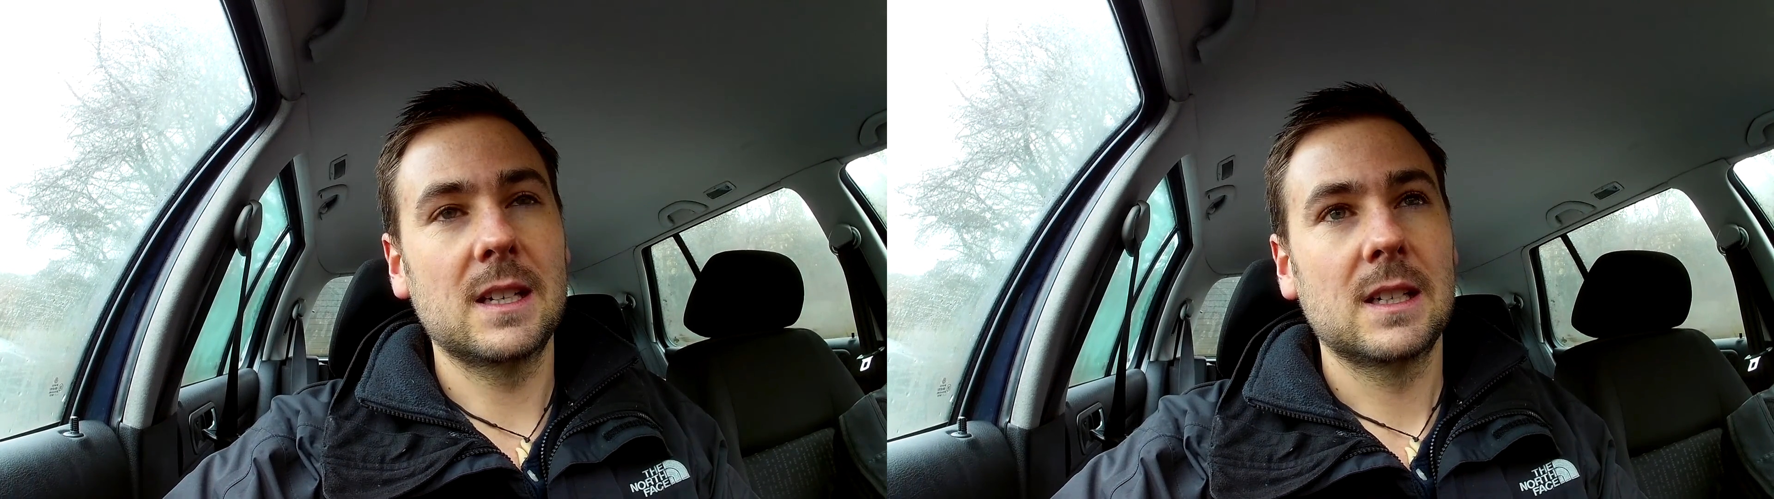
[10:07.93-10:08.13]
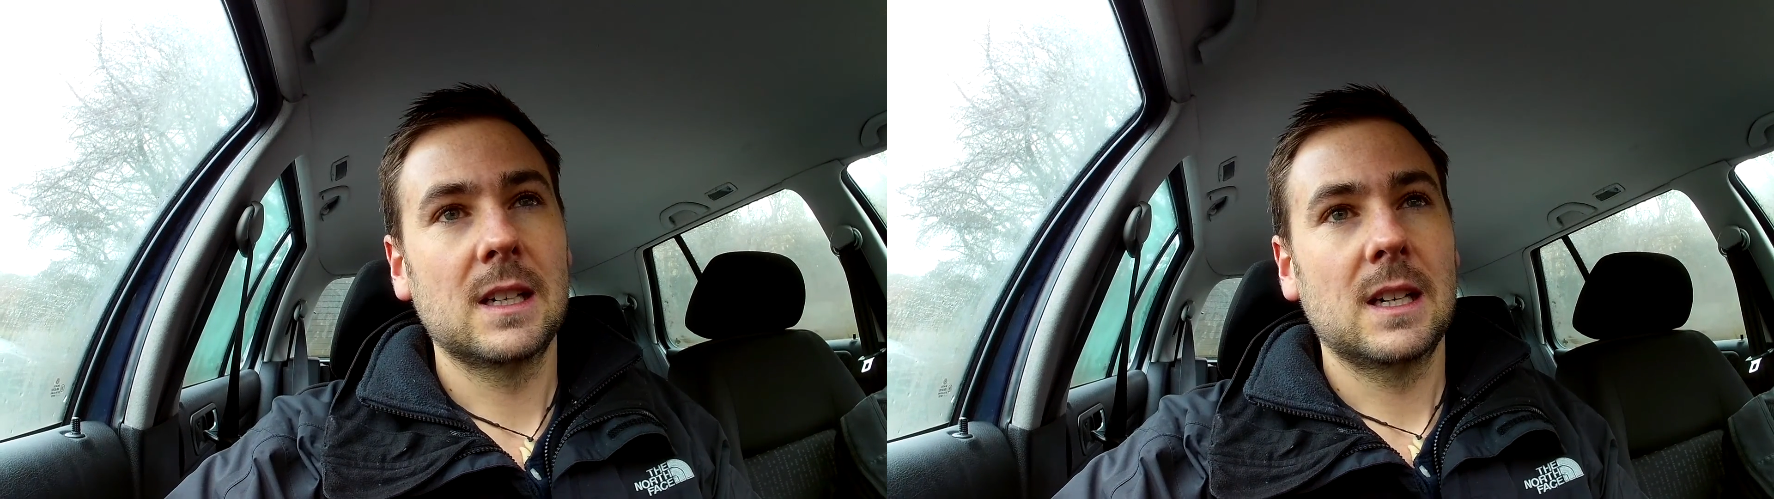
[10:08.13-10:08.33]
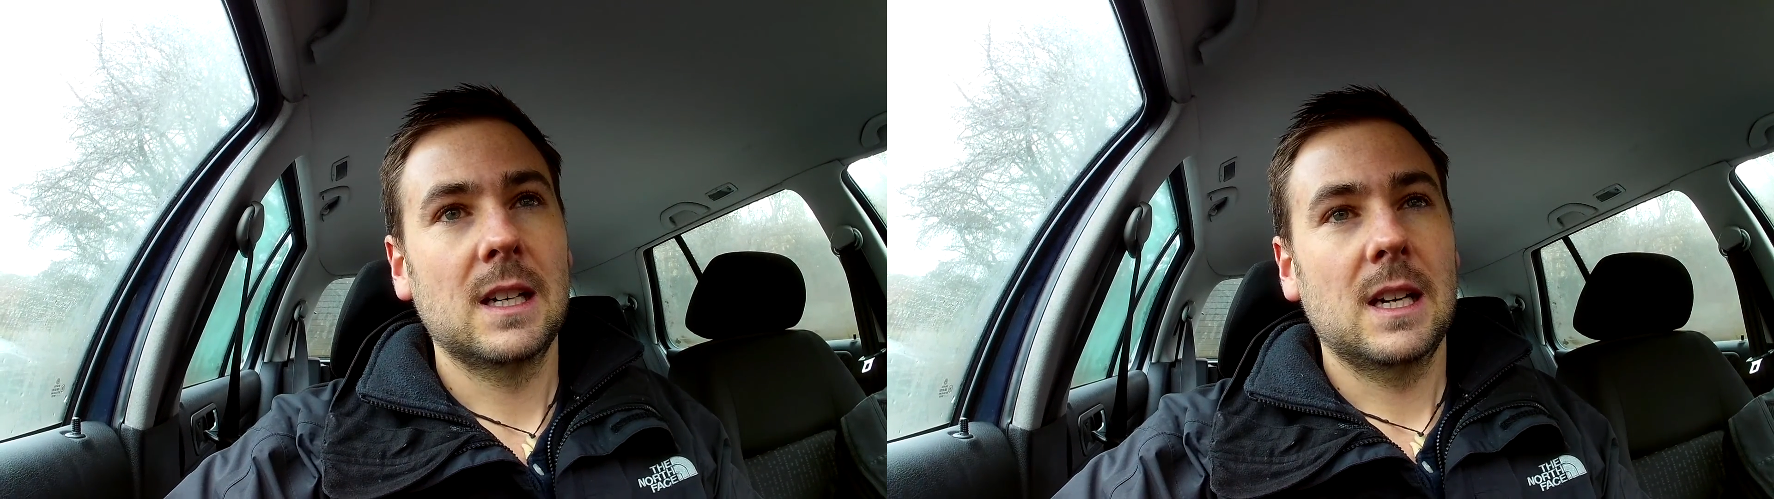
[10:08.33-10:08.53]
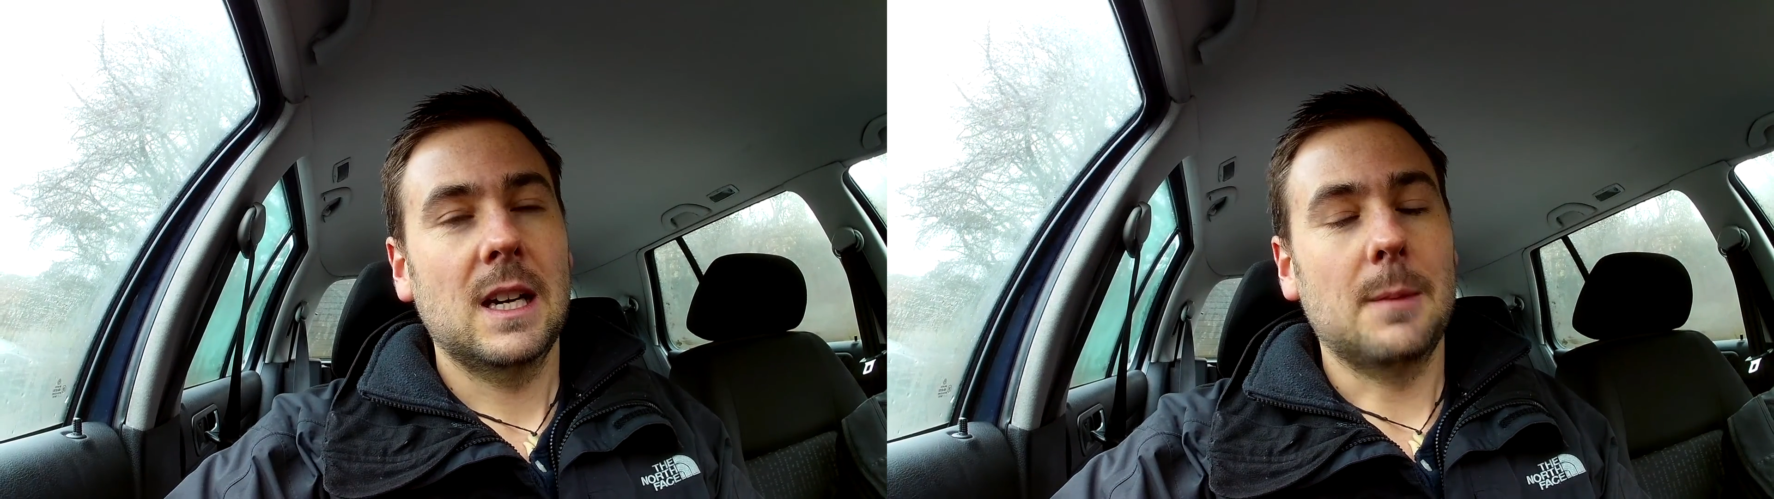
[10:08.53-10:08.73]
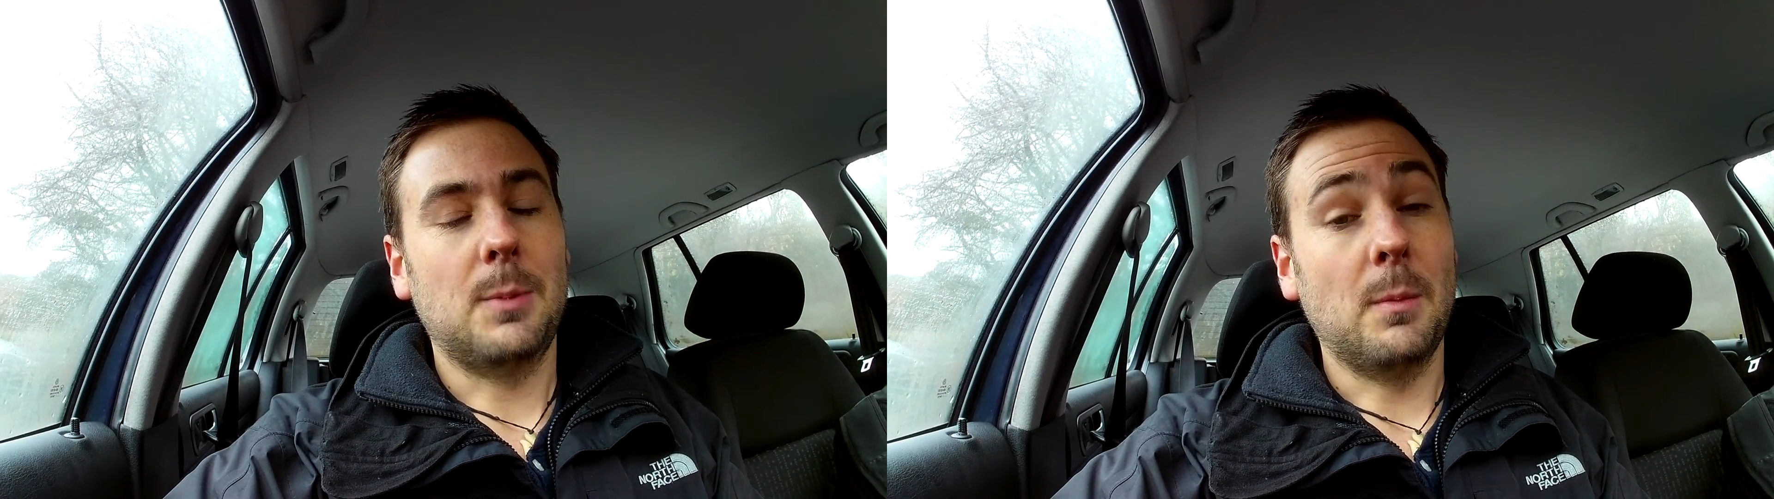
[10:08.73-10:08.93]

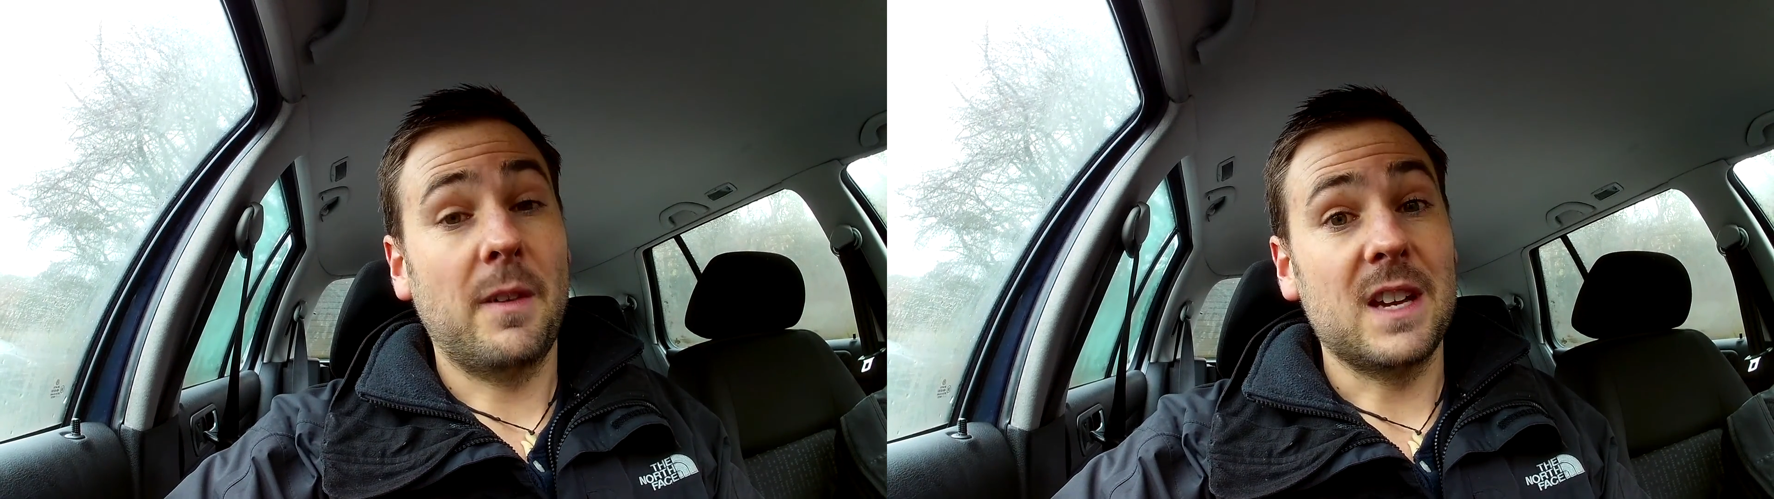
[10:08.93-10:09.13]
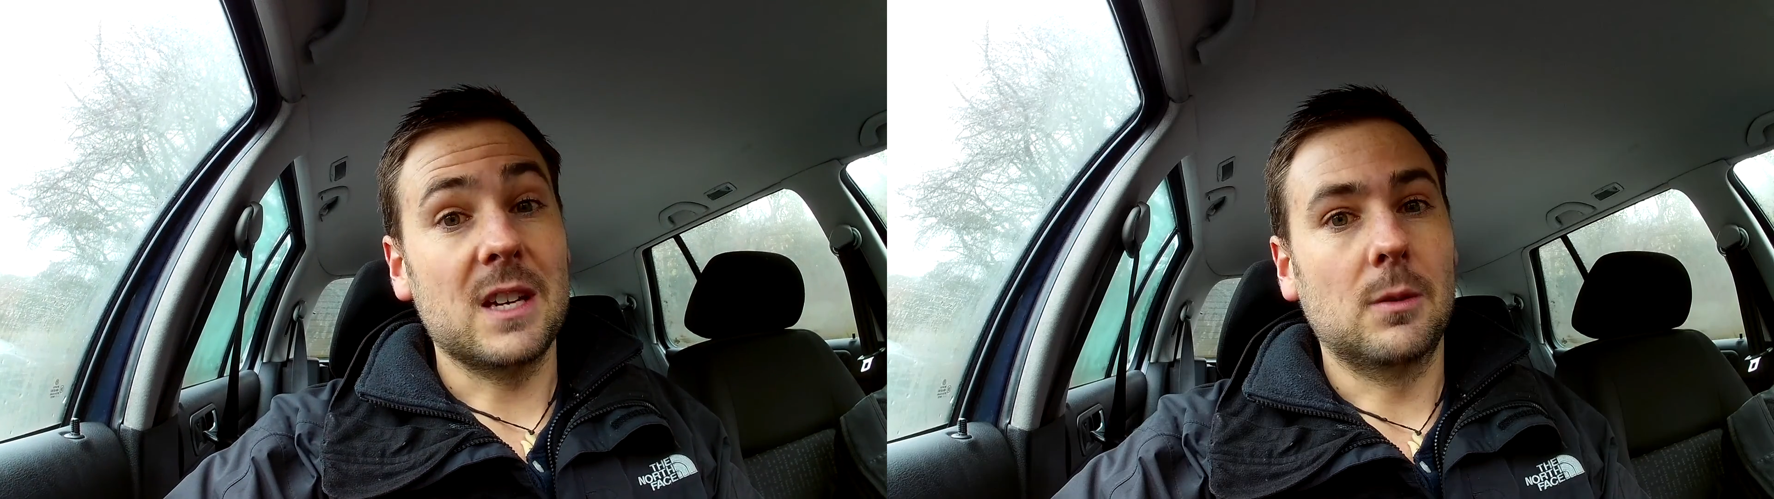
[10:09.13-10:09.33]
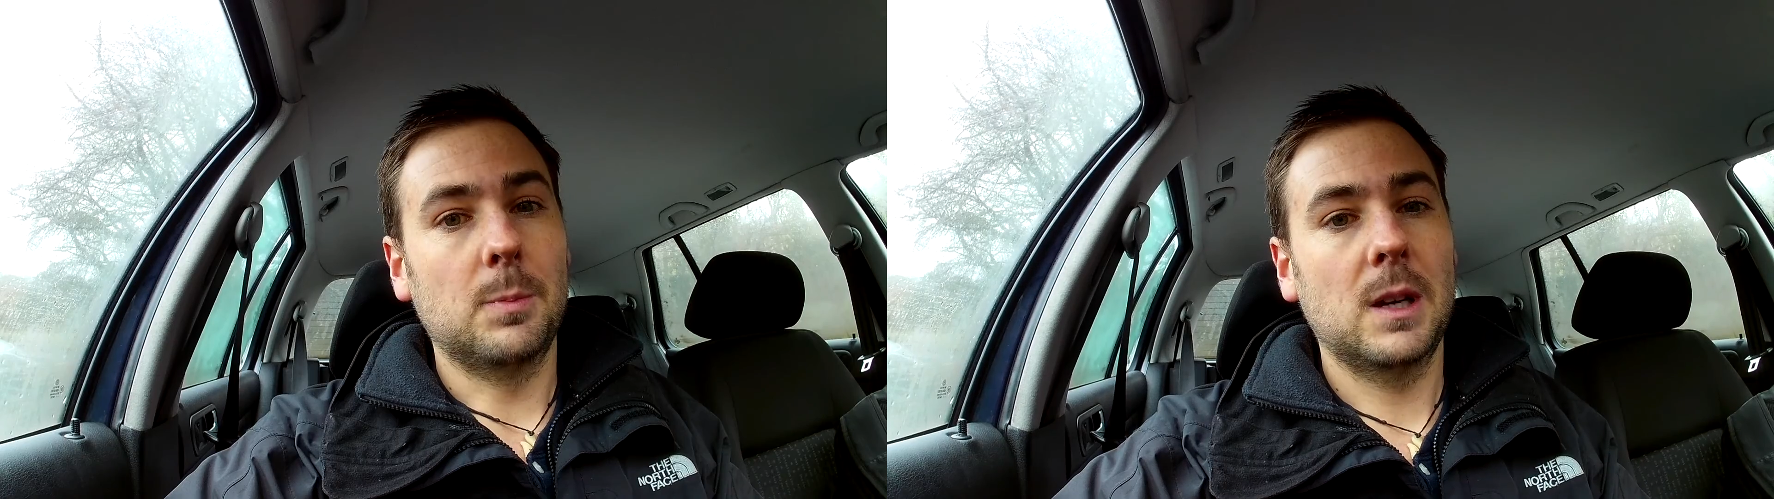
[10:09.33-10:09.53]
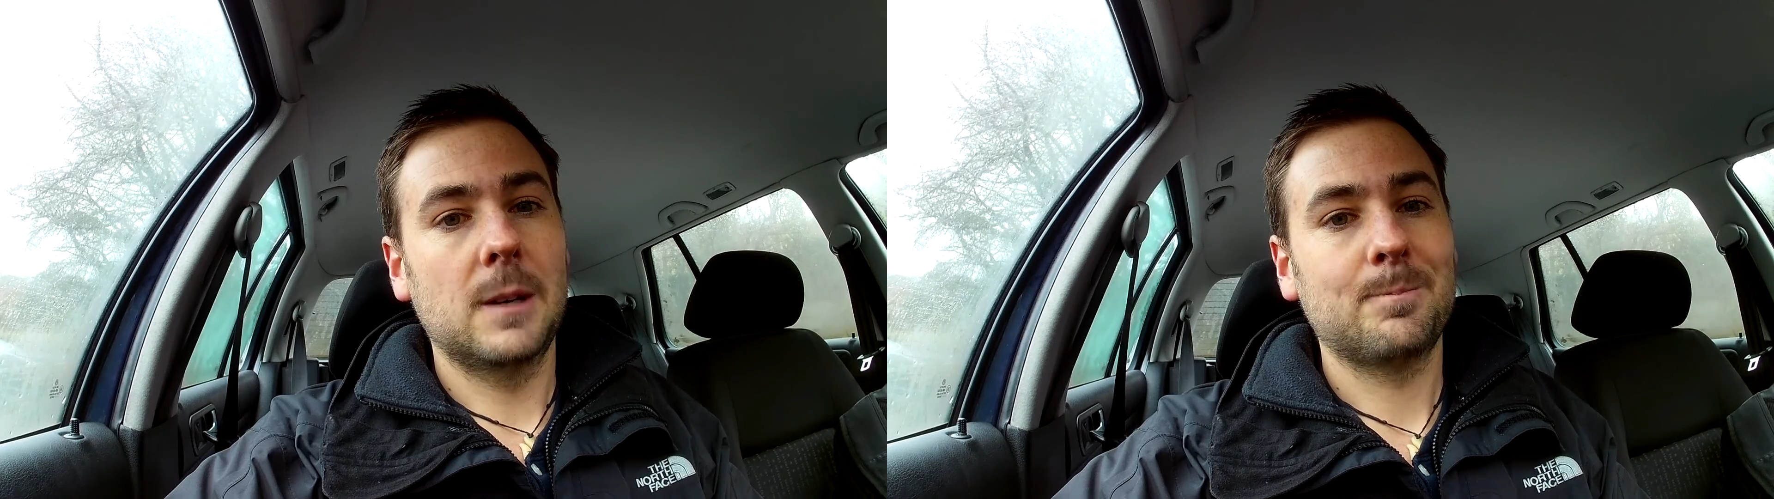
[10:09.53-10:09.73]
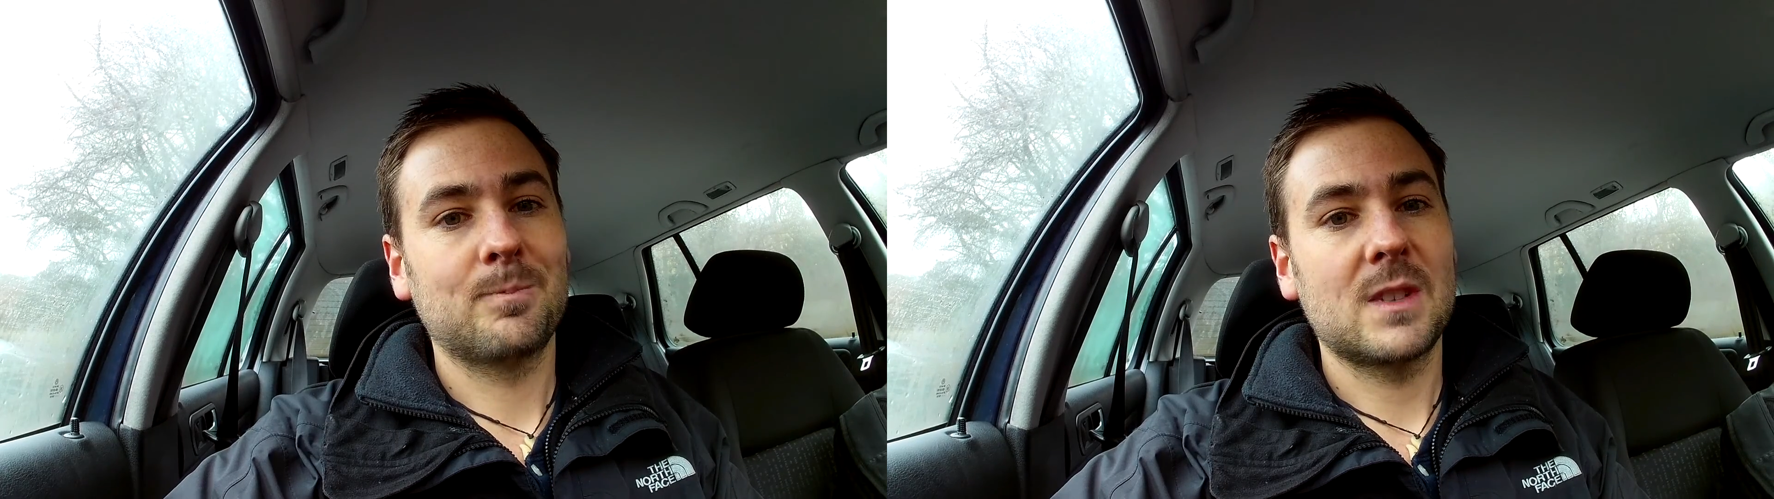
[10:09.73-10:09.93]
and put my feet
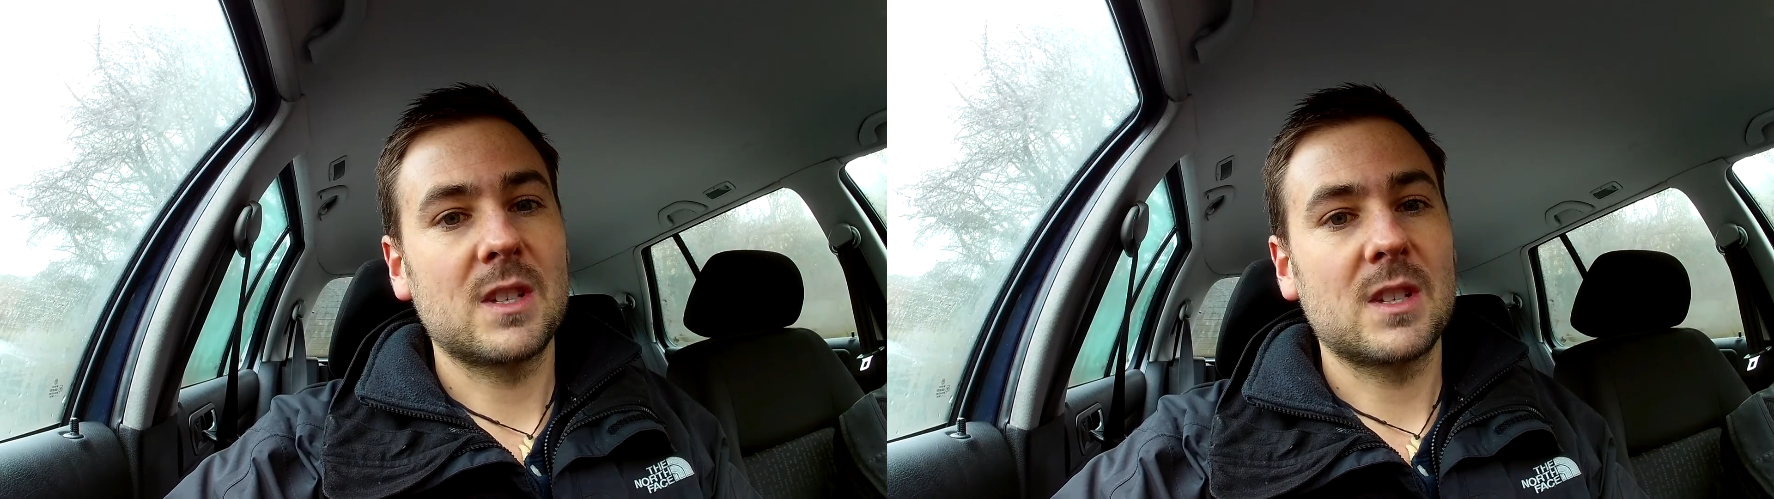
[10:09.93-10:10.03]
up.